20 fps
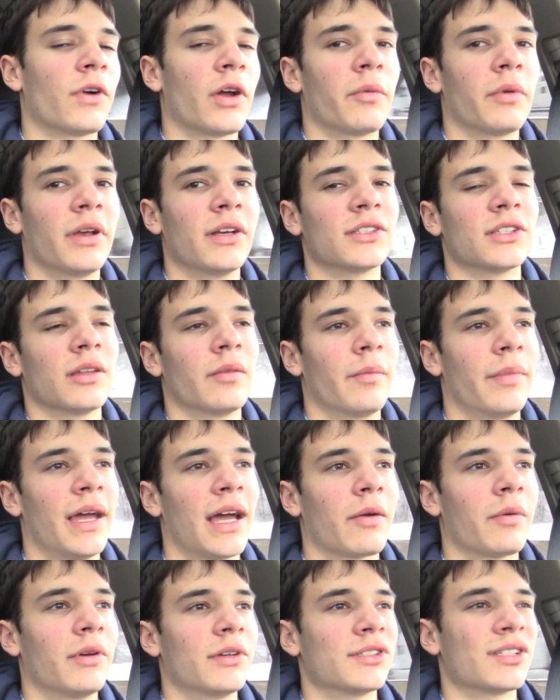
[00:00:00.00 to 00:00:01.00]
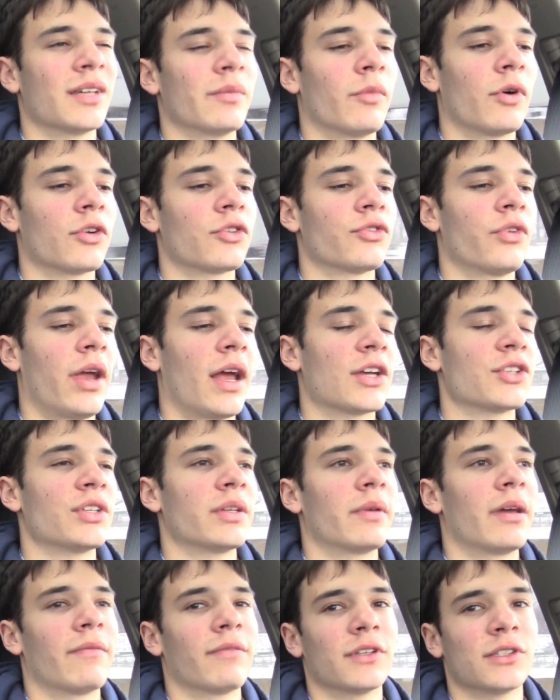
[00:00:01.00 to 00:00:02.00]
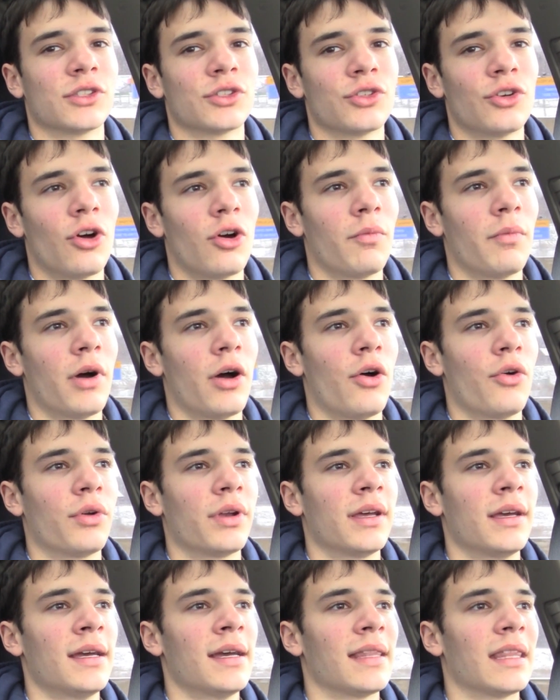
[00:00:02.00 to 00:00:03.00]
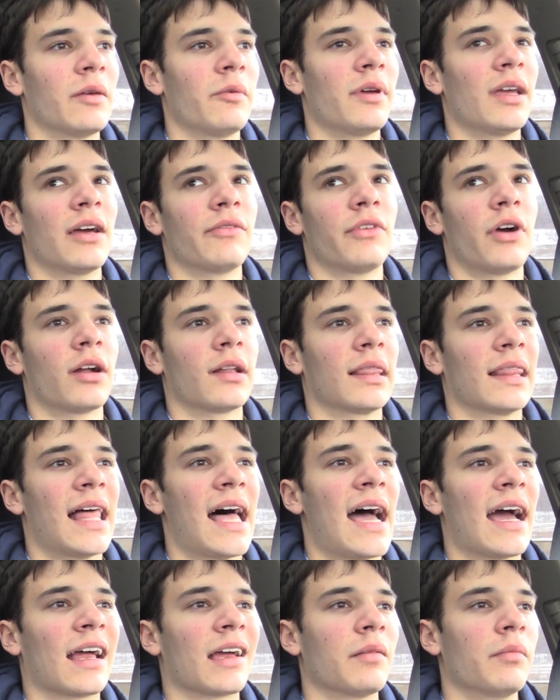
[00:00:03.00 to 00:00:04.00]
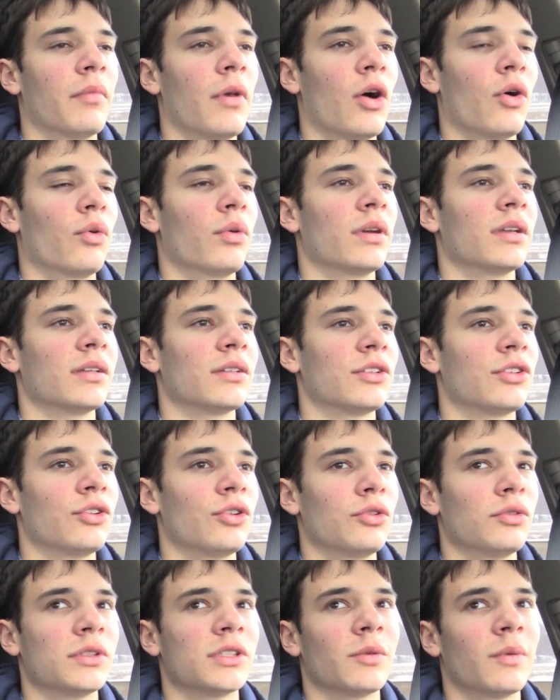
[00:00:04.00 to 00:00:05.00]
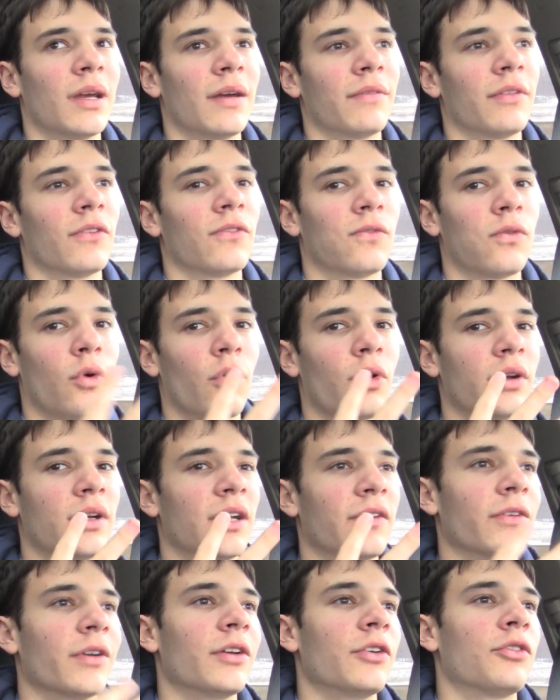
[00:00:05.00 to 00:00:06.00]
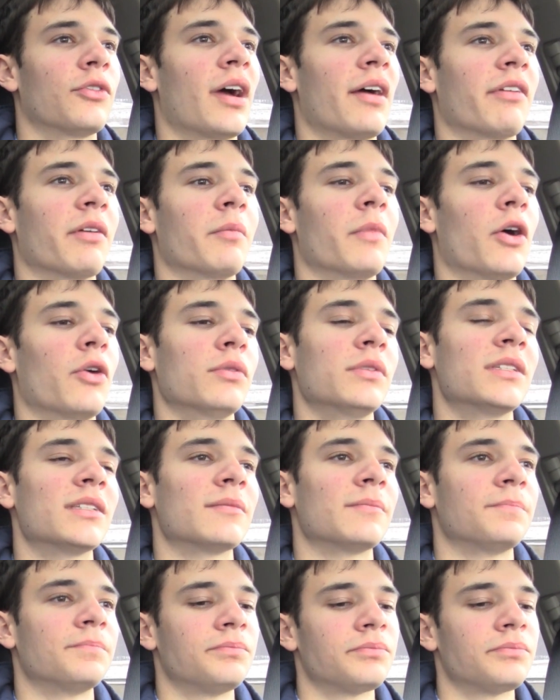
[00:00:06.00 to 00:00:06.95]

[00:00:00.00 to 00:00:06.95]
front wheels or the back wheels get more traction. Then we have the snow mode. Then we have our lock mode too. So we have the 4 different driving modes.